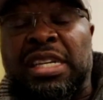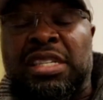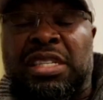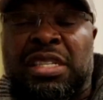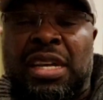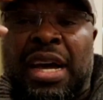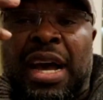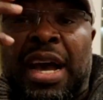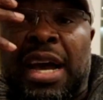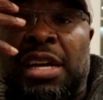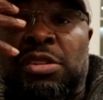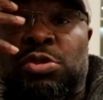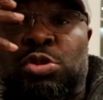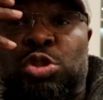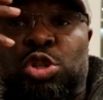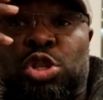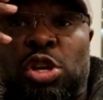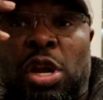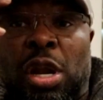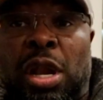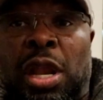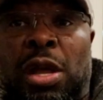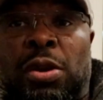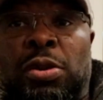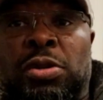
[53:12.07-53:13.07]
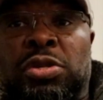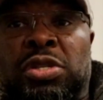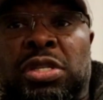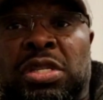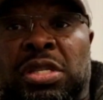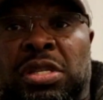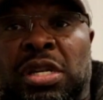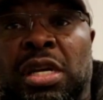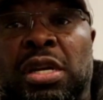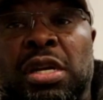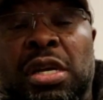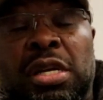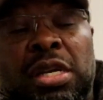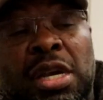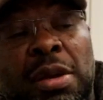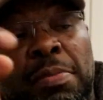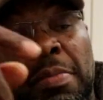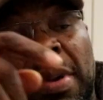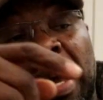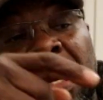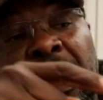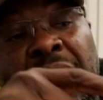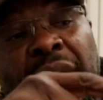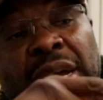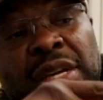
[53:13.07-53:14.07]
His eyes was closed. And the
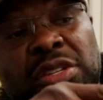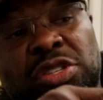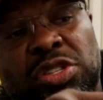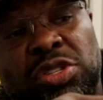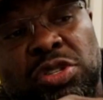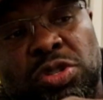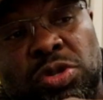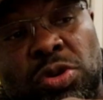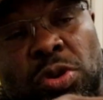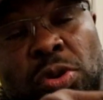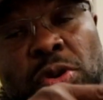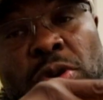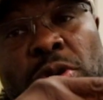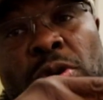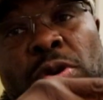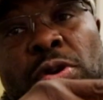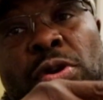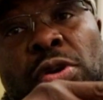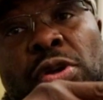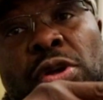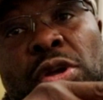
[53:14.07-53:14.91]
man I saw,